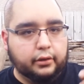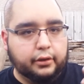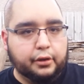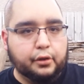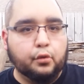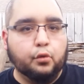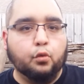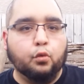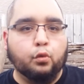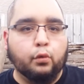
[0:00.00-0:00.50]

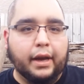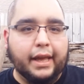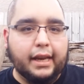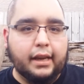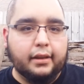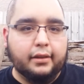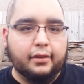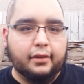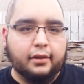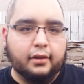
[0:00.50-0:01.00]
you wet
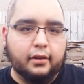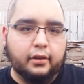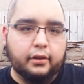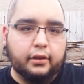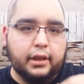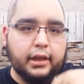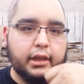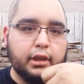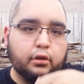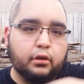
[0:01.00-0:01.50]
it,
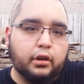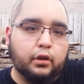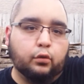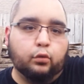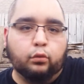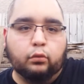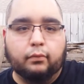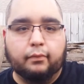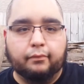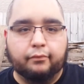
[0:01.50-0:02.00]
then you
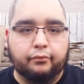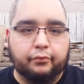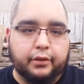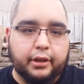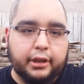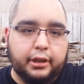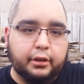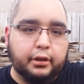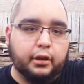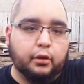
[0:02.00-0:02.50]
can
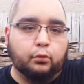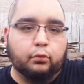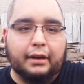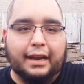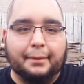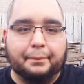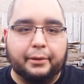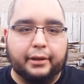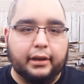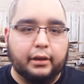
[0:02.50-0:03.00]

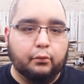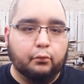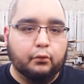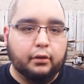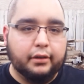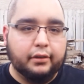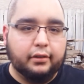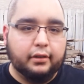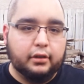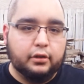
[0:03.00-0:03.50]
wrap it, and
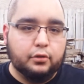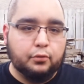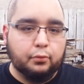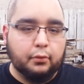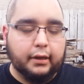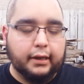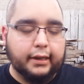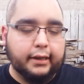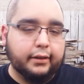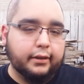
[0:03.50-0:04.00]
once it
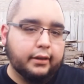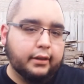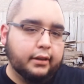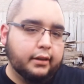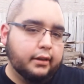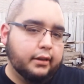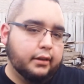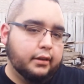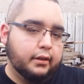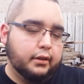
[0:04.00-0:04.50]
dries,
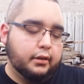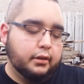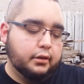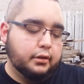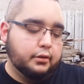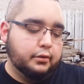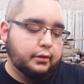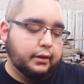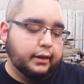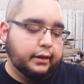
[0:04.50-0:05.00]

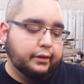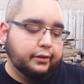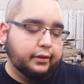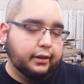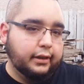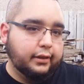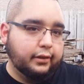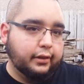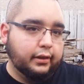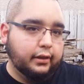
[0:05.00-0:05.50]

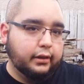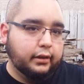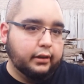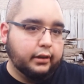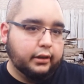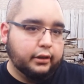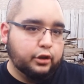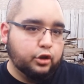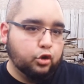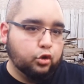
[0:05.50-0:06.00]
it's gonna
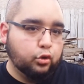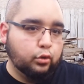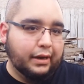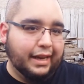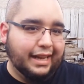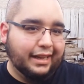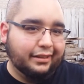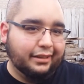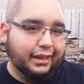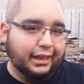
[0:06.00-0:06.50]

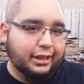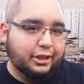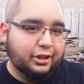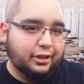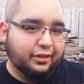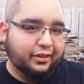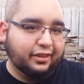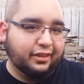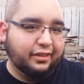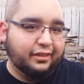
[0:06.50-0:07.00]
contract and
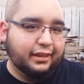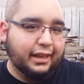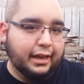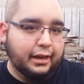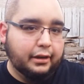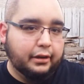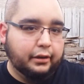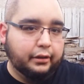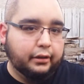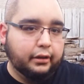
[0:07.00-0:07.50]
just
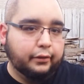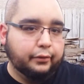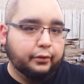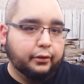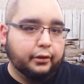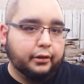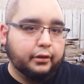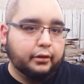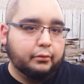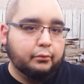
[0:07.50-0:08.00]
stay on there
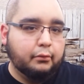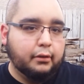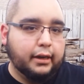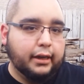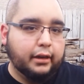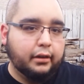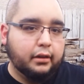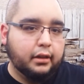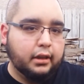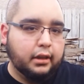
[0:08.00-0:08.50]
for a good
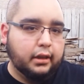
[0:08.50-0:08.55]
while.